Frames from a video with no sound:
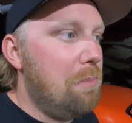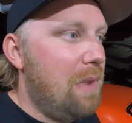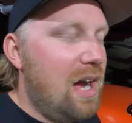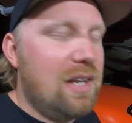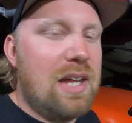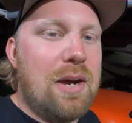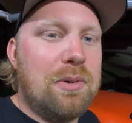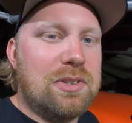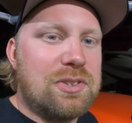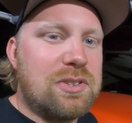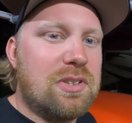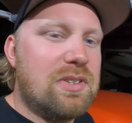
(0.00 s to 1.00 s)
Mile an hour
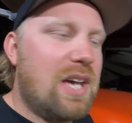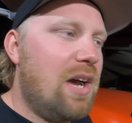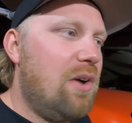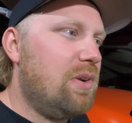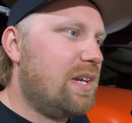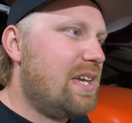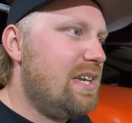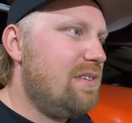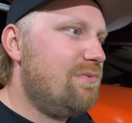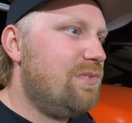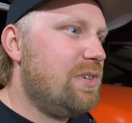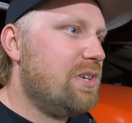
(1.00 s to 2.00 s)
is still down. I
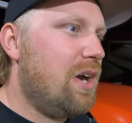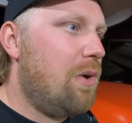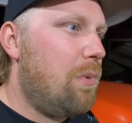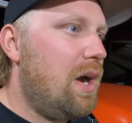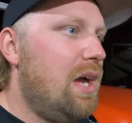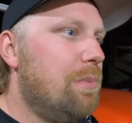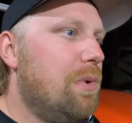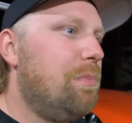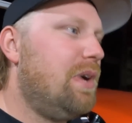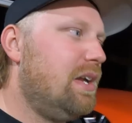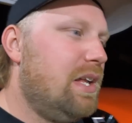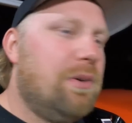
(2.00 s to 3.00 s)
can't figure out why, but
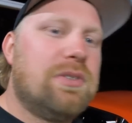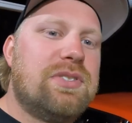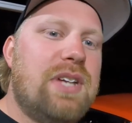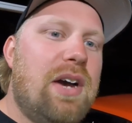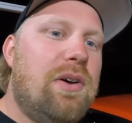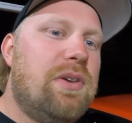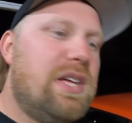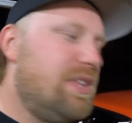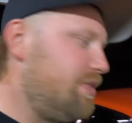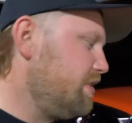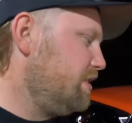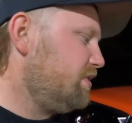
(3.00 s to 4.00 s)
mile an hour is down
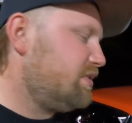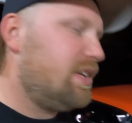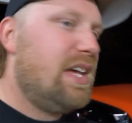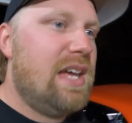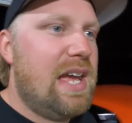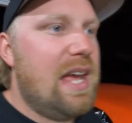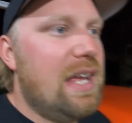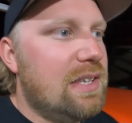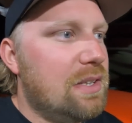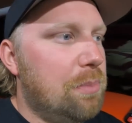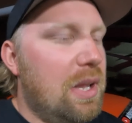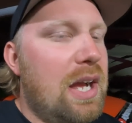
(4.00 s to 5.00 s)
in this
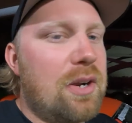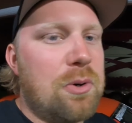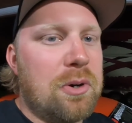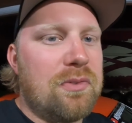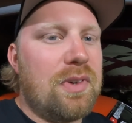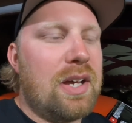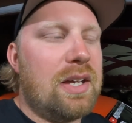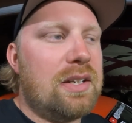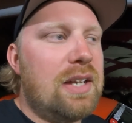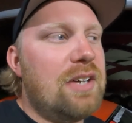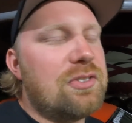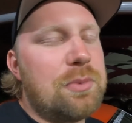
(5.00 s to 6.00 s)
and the black Corvette.
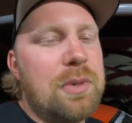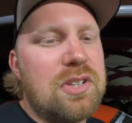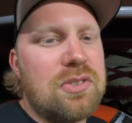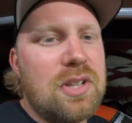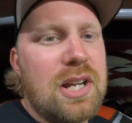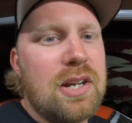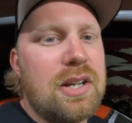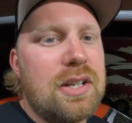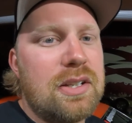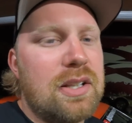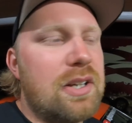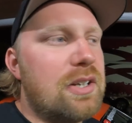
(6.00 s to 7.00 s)
Not so much Larry.
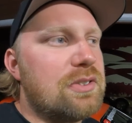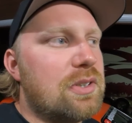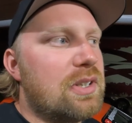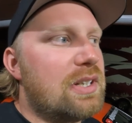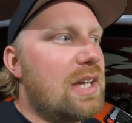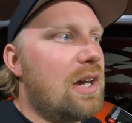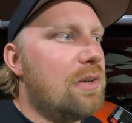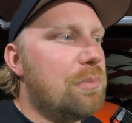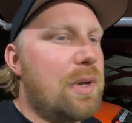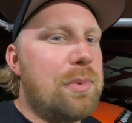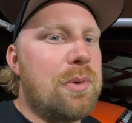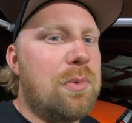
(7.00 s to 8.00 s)
Larry's only down
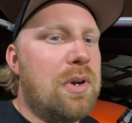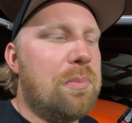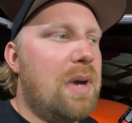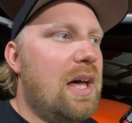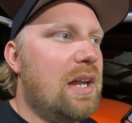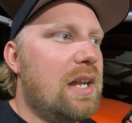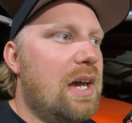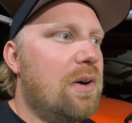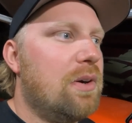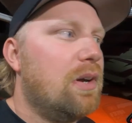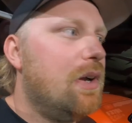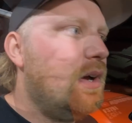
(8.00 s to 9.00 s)
maybe 1 mile an
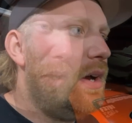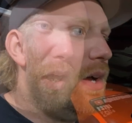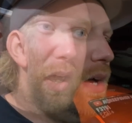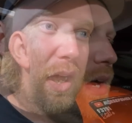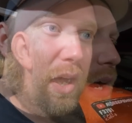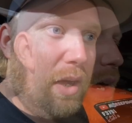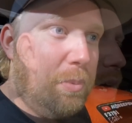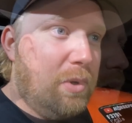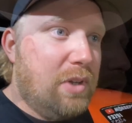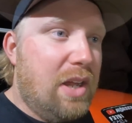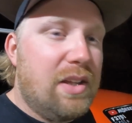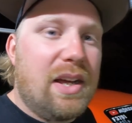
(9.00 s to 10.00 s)
hour. I
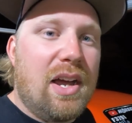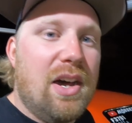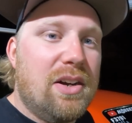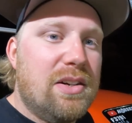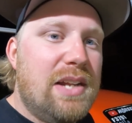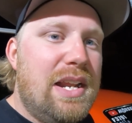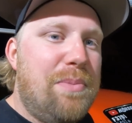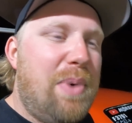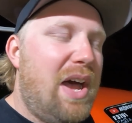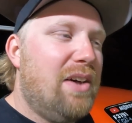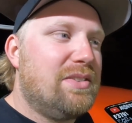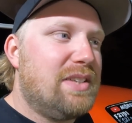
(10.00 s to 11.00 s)
pulled out like 180
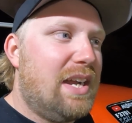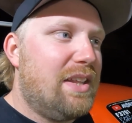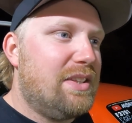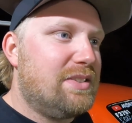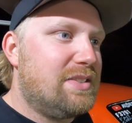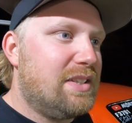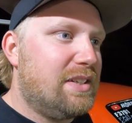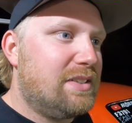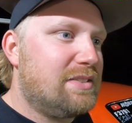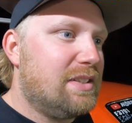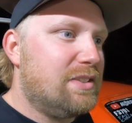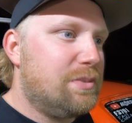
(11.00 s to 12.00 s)
pounds out of this thing
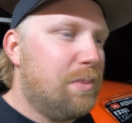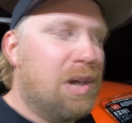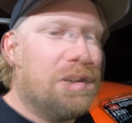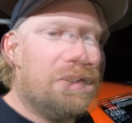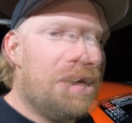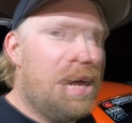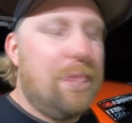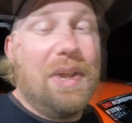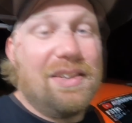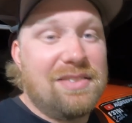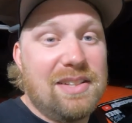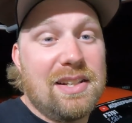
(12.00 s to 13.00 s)
since March. I'm
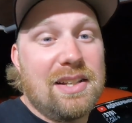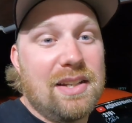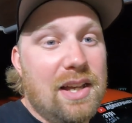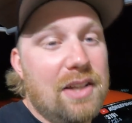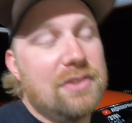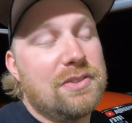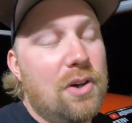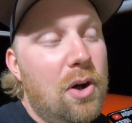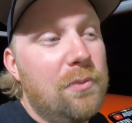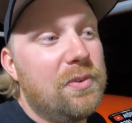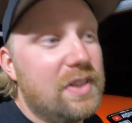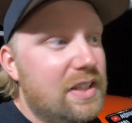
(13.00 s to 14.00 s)
not seeing it yet, so
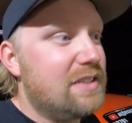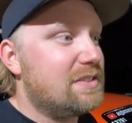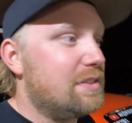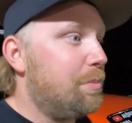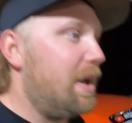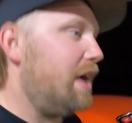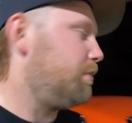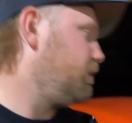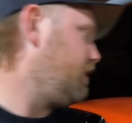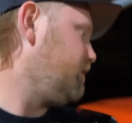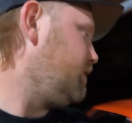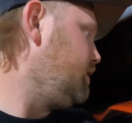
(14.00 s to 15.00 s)
hopefully that's the bad
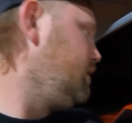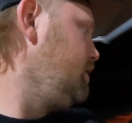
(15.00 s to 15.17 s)
weather.